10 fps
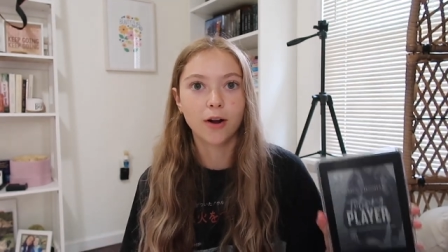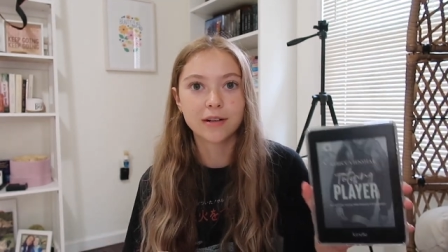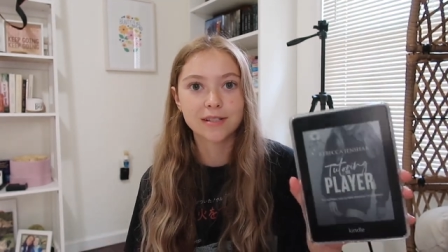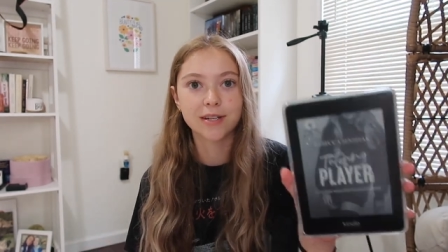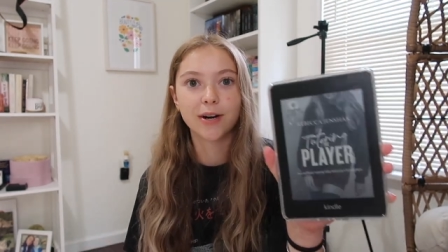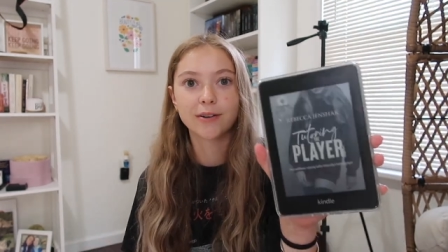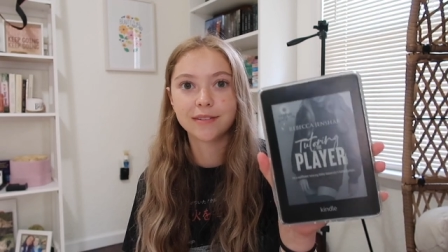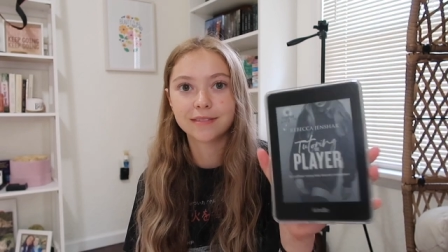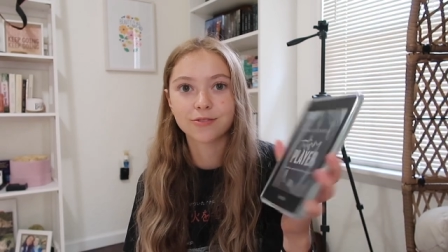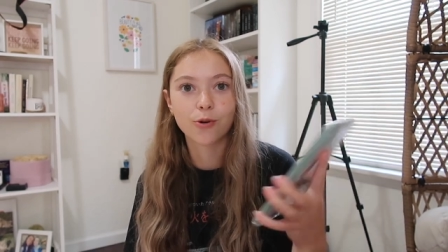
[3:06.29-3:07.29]
also.
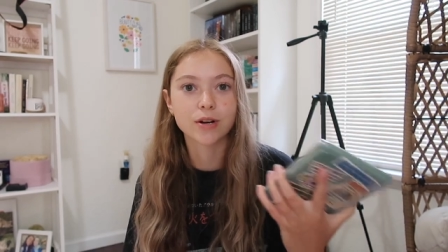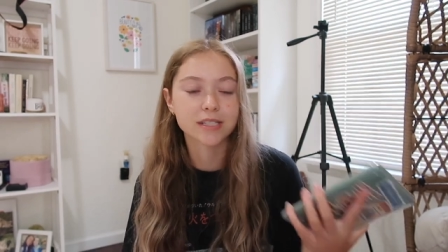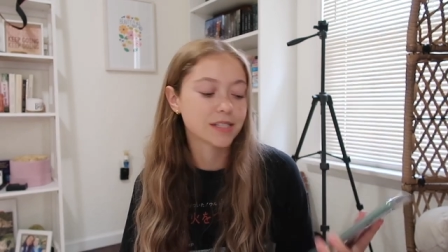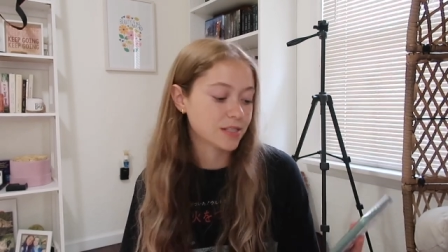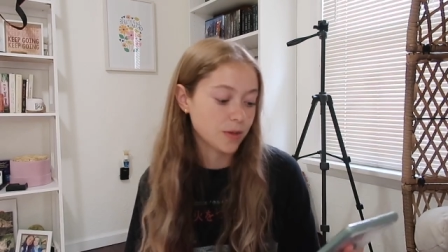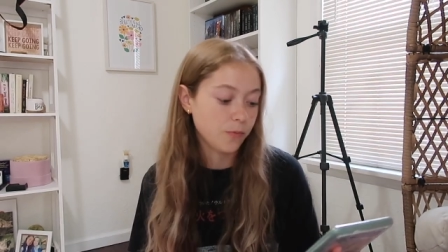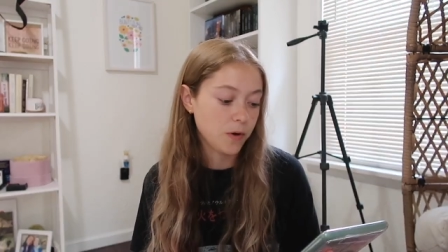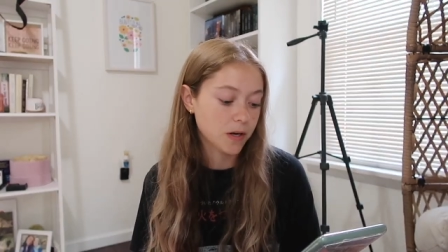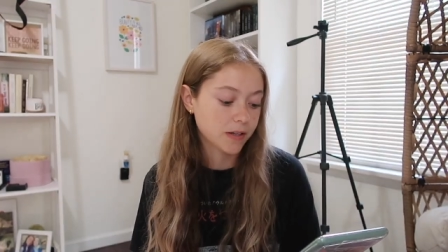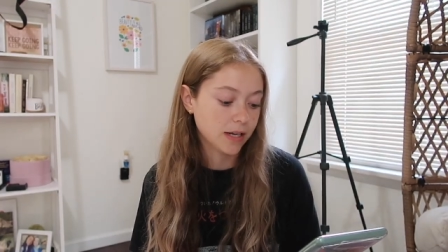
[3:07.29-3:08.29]
Of course, there's some
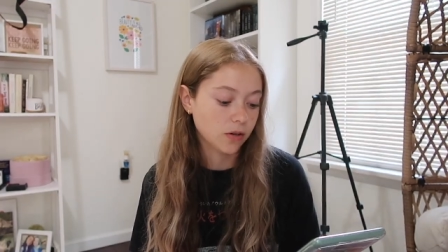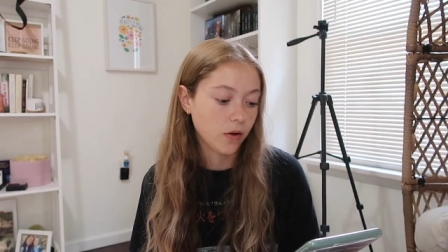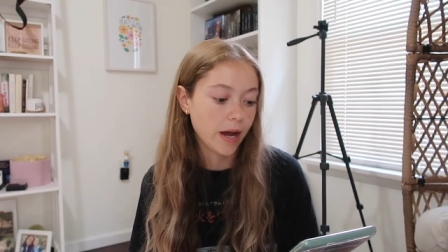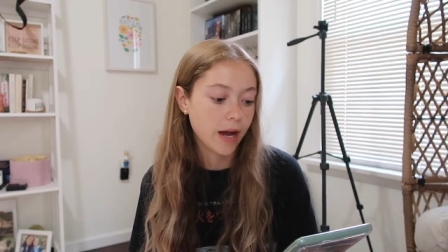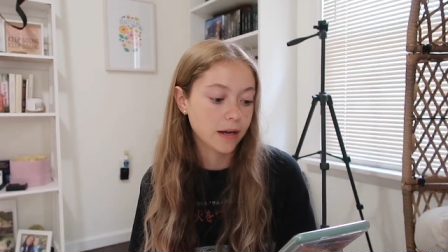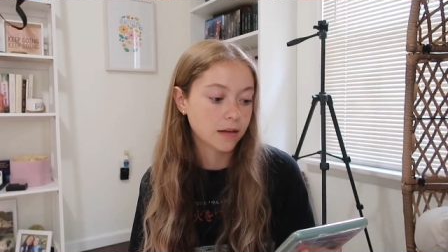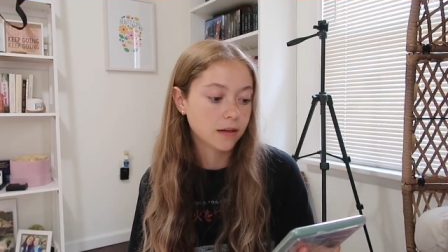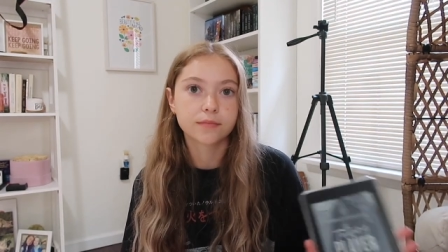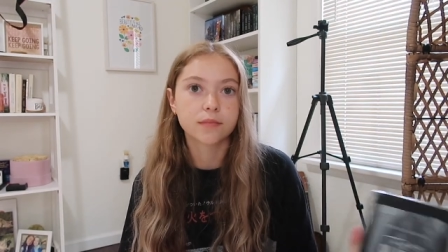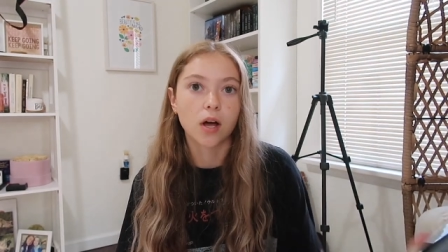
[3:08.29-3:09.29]
weird Kindle ad
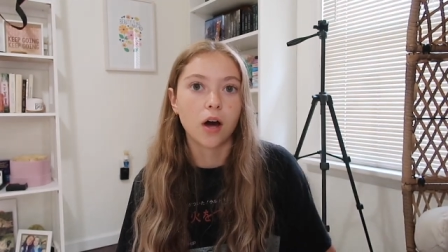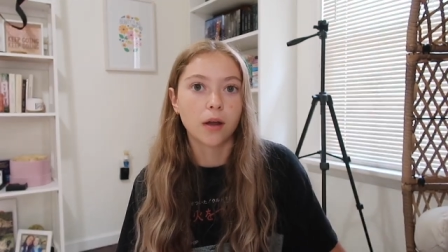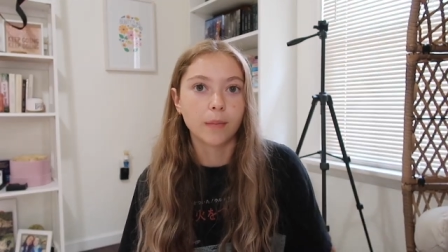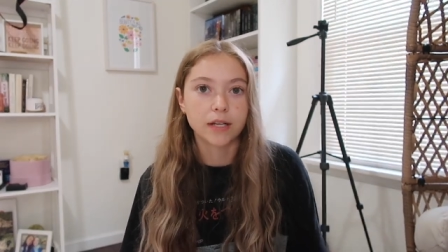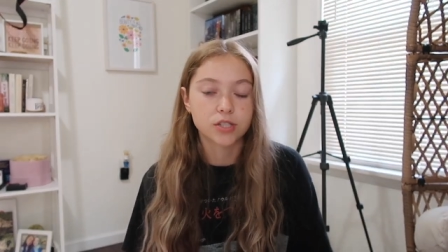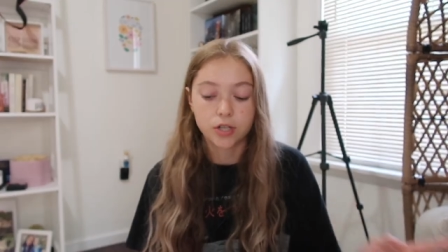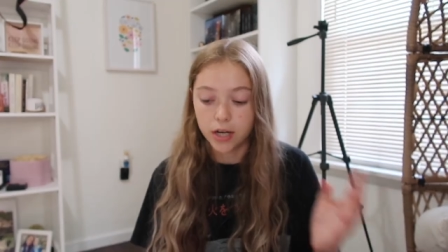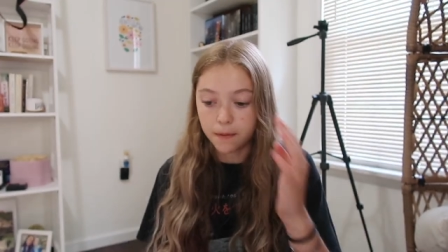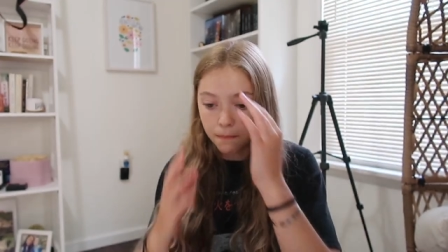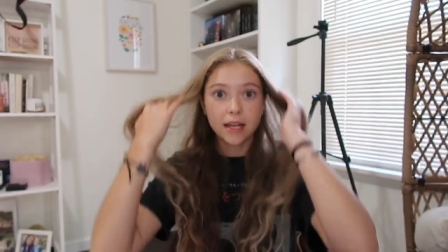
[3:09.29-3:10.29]
on my screen.